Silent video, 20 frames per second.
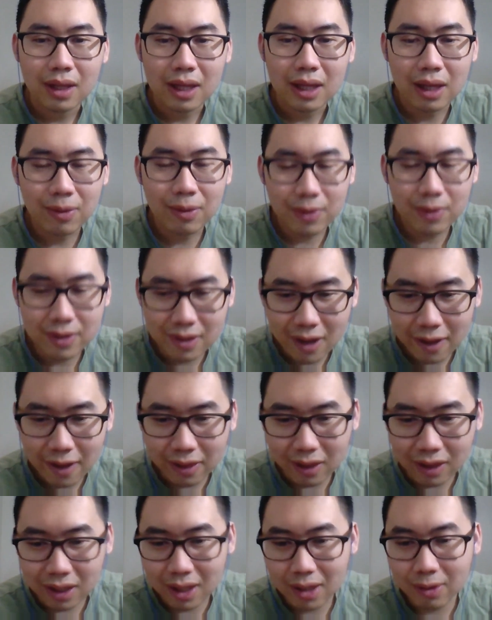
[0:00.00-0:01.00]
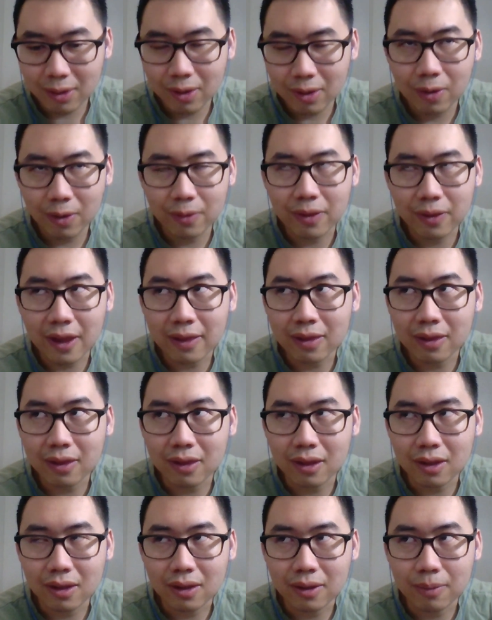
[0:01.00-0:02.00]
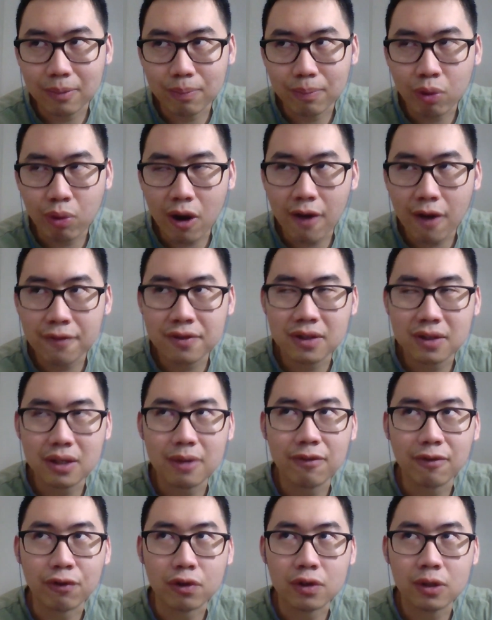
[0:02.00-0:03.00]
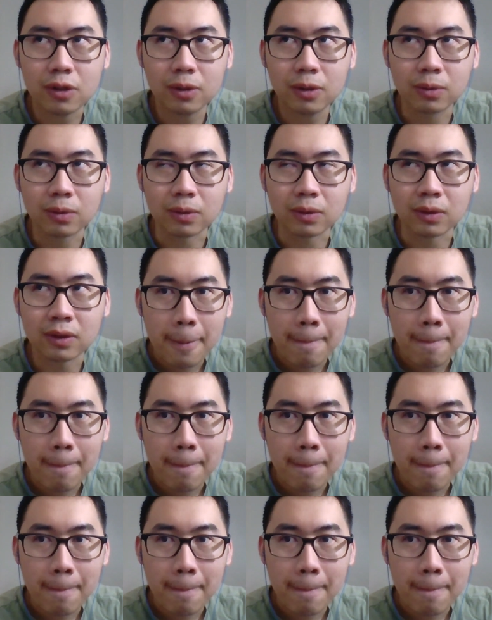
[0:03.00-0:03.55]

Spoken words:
He was not the hero that the prophecy foretold.